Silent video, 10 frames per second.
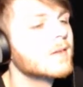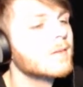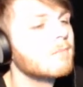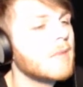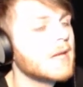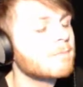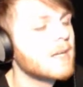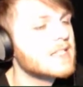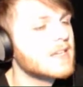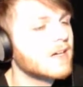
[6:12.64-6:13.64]
Make
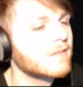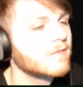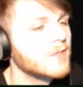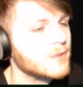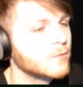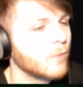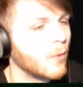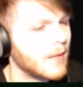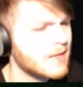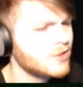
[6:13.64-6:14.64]
myself useful.
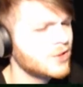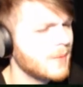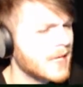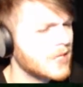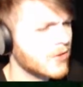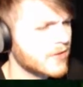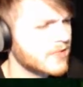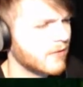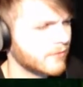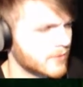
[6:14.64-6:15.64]
Why don't you make
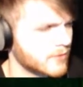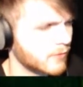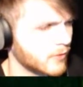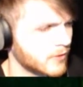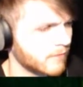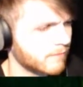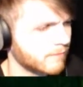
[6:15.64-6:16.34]
yourself useful, you